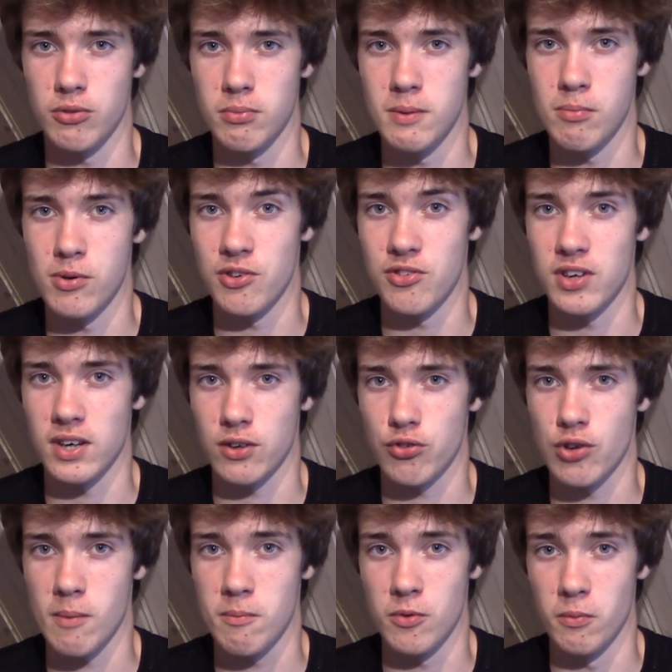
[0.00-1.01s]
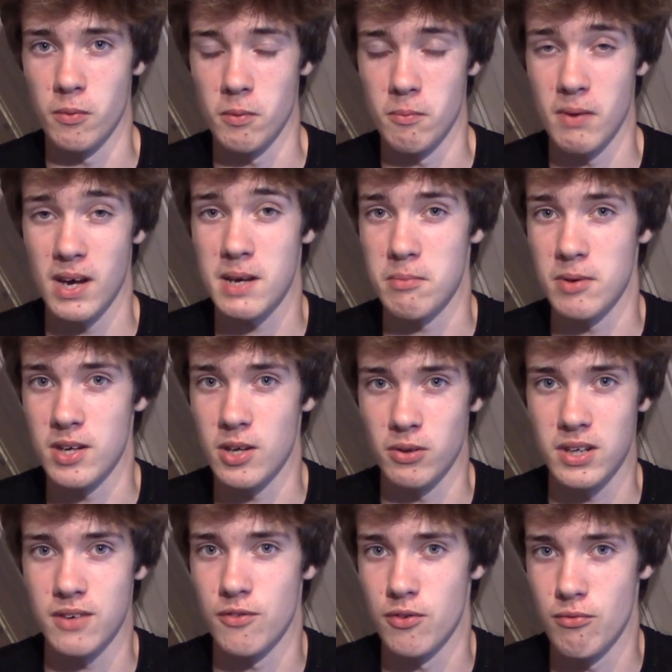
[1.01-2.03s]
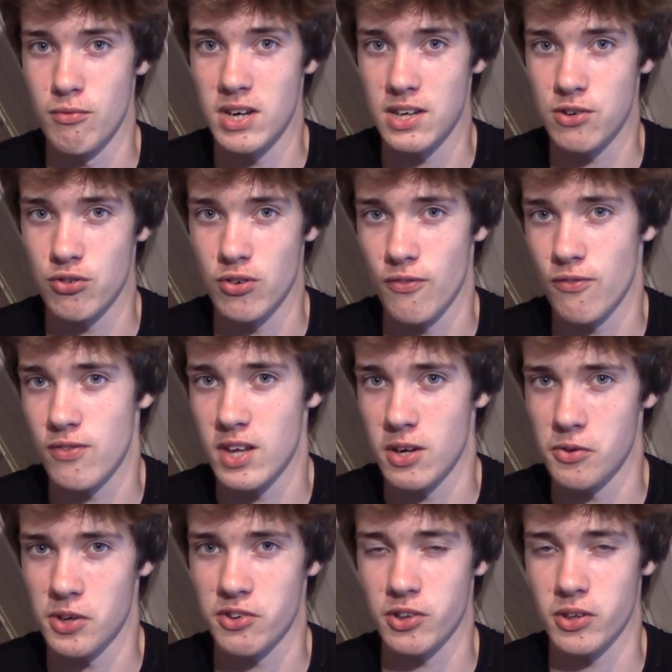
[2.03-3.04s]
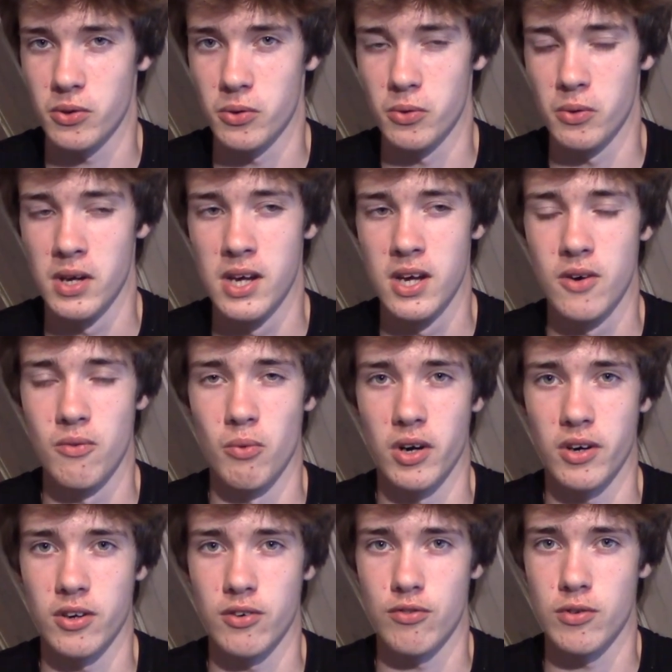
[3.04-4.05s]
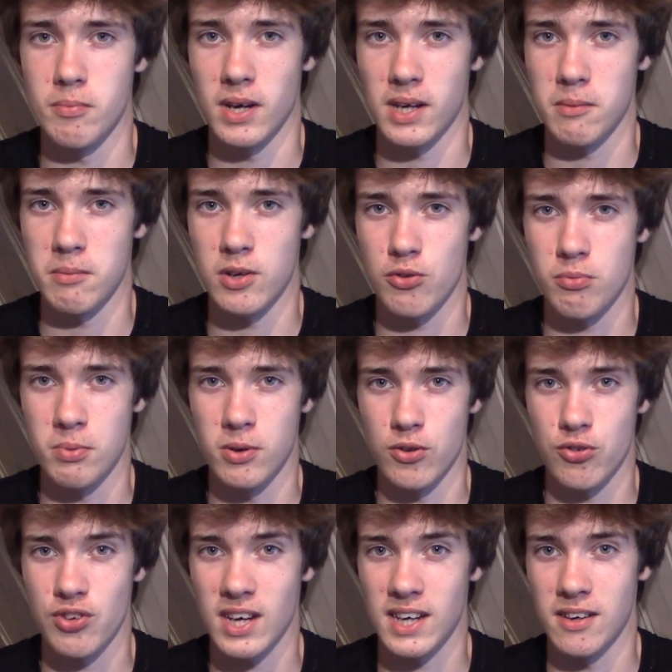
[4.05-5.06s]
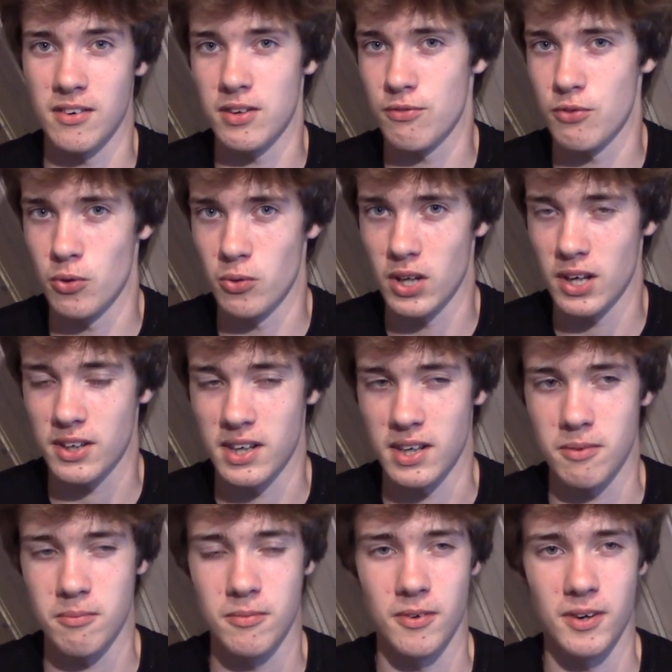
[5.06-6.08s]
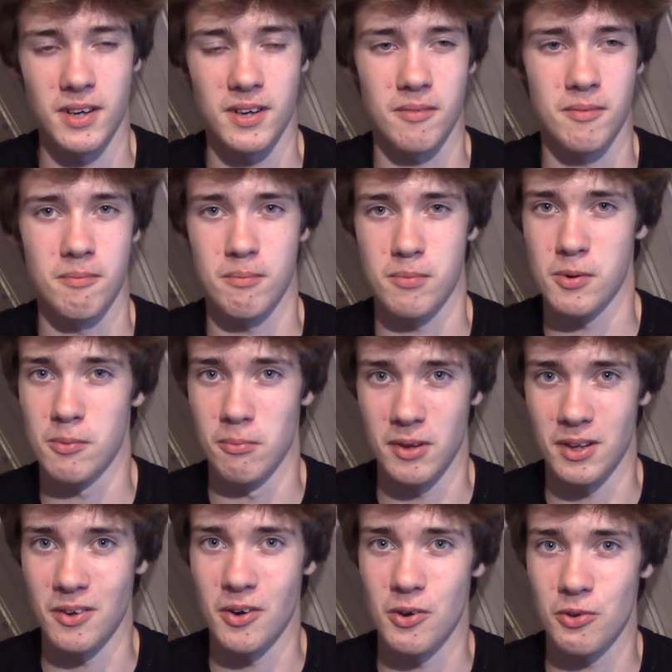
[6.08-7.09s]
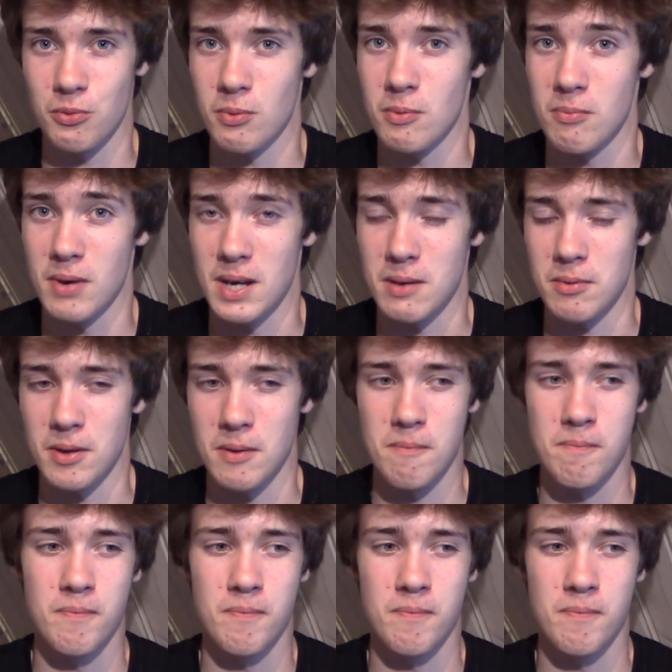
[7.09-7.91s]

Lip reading: to be pretty acceptable. Maybe you'll even reach the theoretical 100 megabits per second if you're lucky, right? Probably not, but maybe.